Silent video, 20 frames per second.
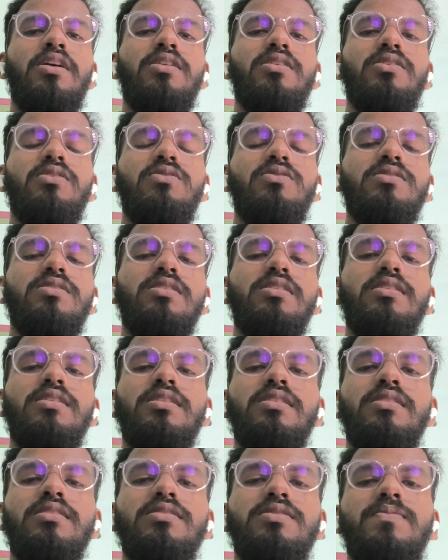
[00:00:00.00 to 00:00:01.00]
don't need
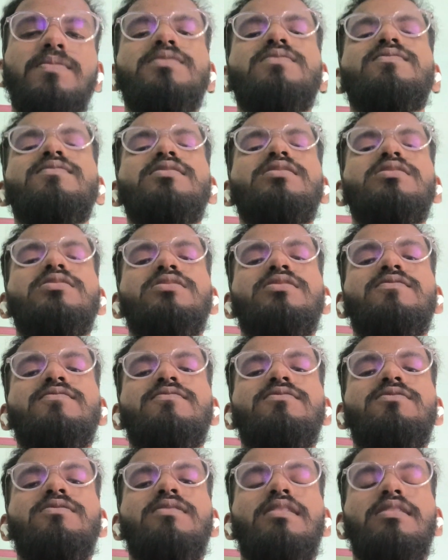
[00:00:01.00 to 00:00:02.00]
any specification
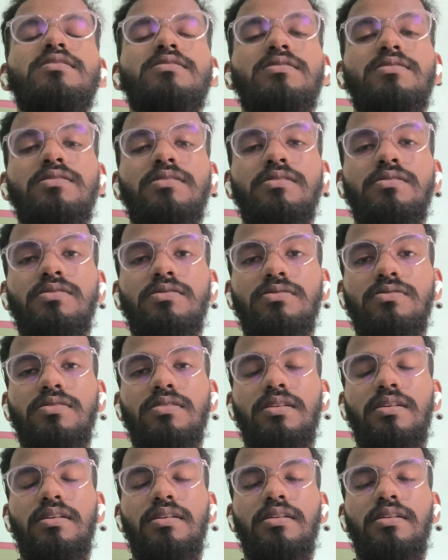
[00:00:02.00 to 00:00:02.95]
for accessing those